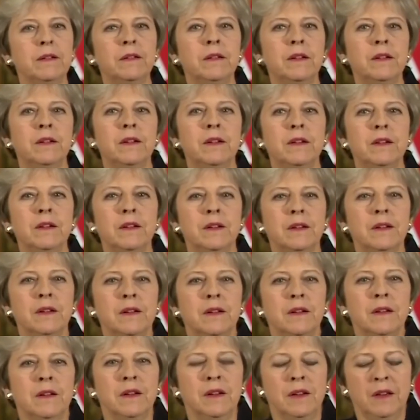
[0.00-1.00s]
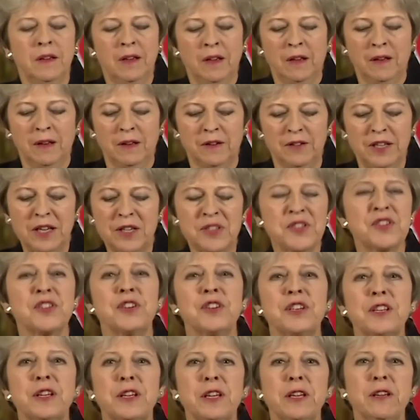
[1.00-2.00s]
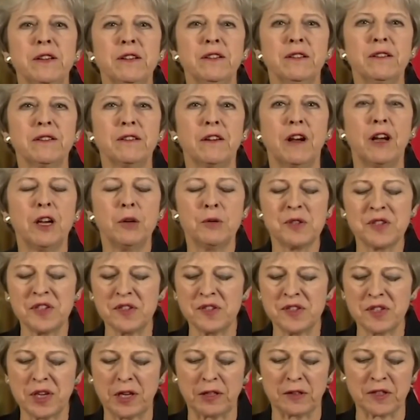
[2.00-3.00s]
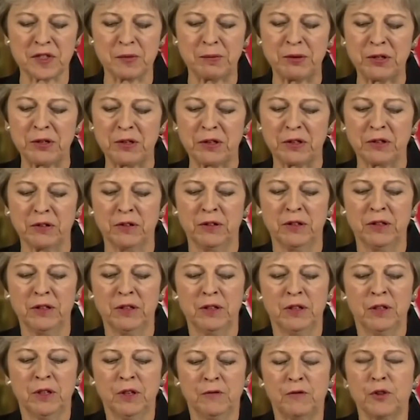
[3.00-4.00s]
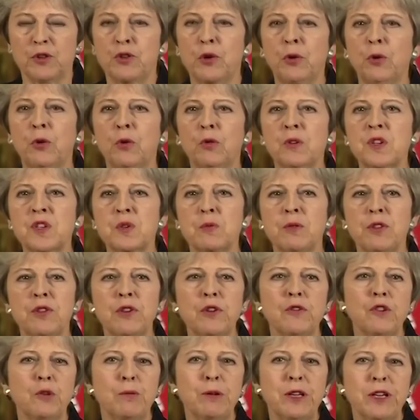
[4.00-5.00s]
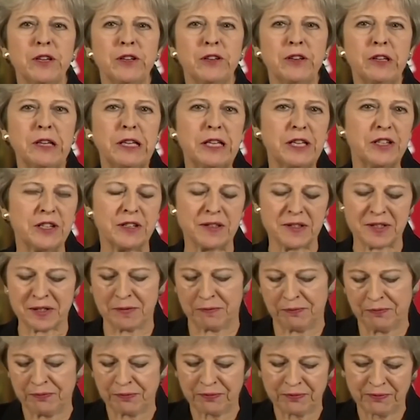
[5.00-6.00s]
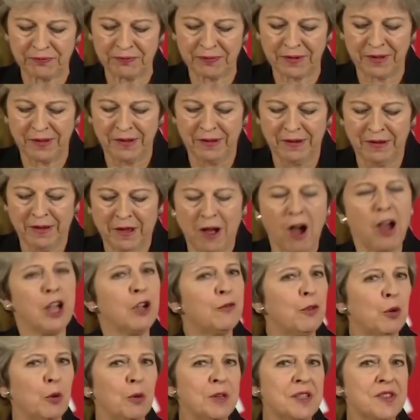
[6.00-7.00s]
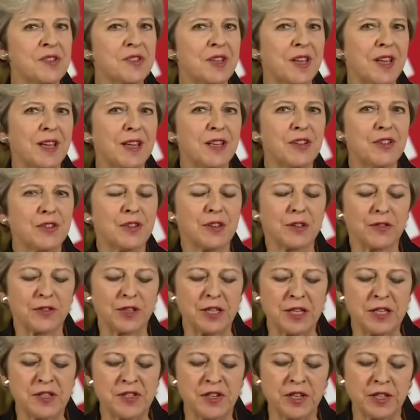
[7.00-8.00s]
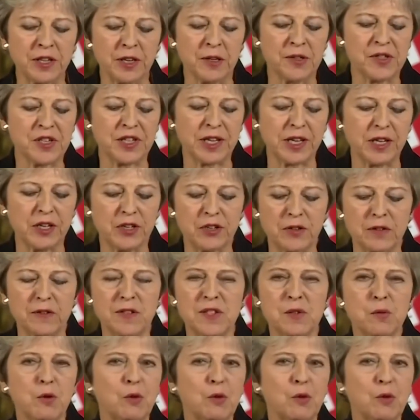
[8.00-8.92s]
But there's no denying that there are many in the political world that want to stop Brexit. Some are trying to completely devalue the entire Brexit